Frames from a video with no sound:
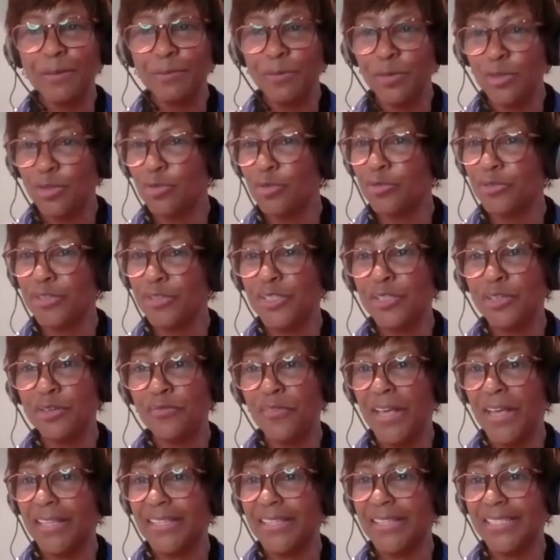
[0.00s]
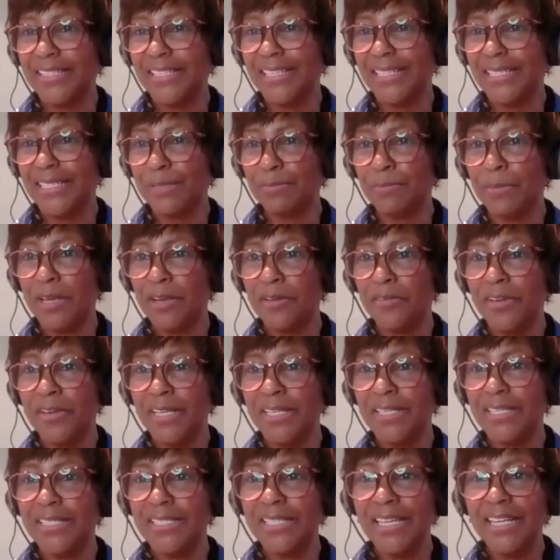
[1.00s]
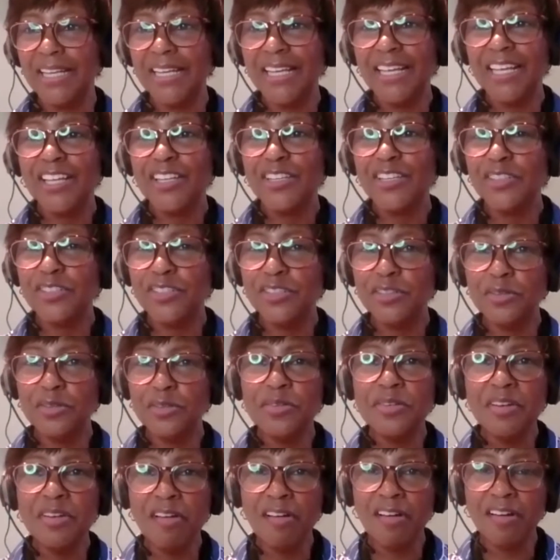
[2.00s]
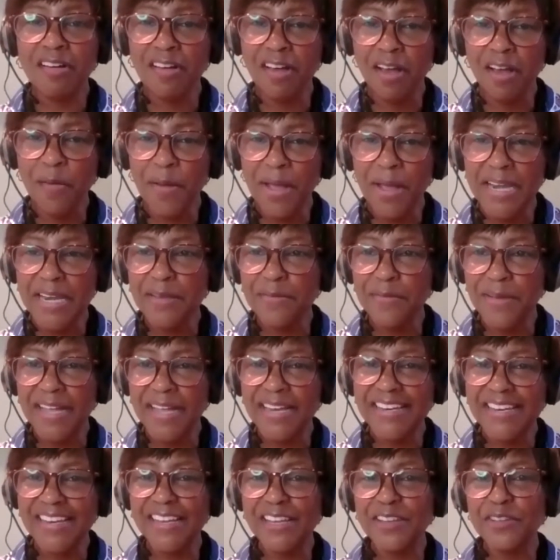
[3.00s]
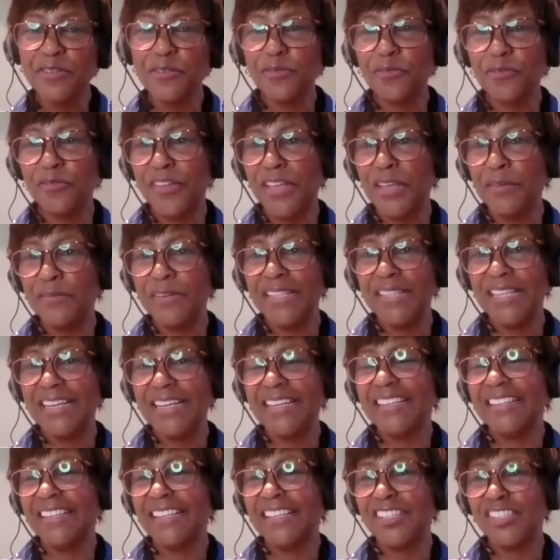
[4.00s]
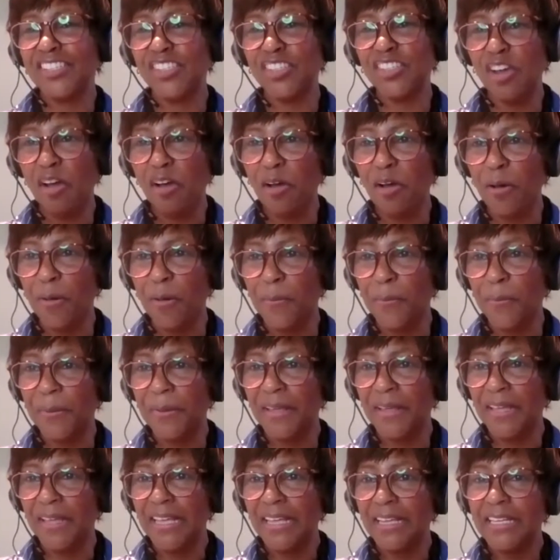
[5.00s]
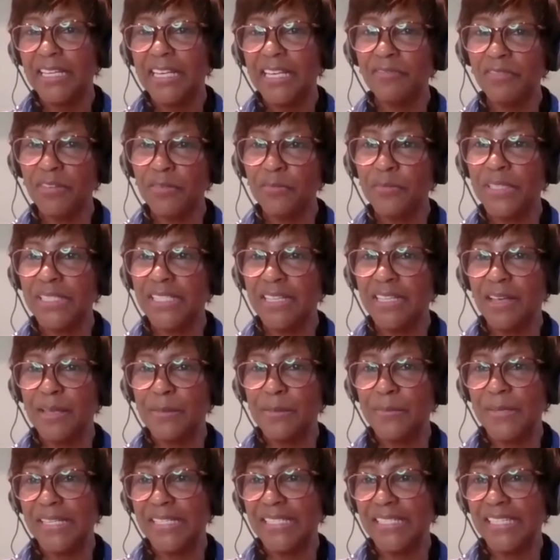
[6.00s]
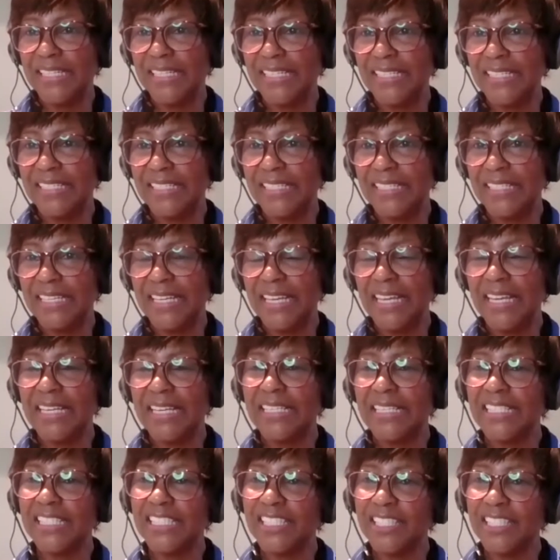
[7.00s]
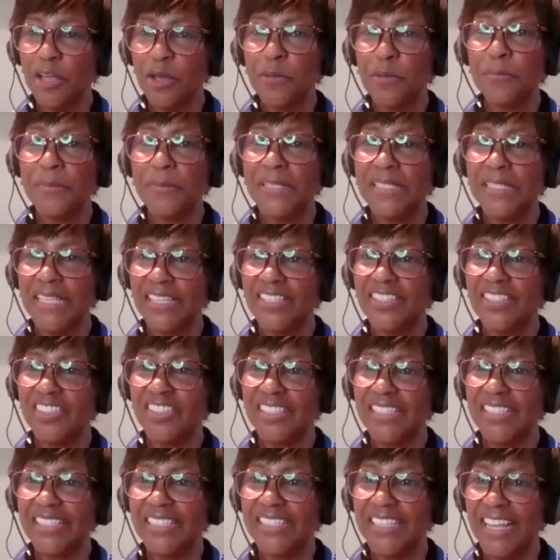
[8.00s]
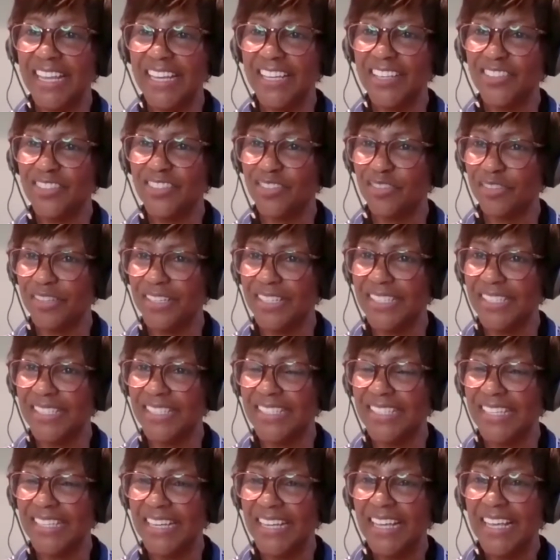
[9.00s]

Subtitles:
I'm sure, Chris, you've had this experience. Do not go anywhere near your feet with anything sharp living with diabetes. It is so potentially dangerous.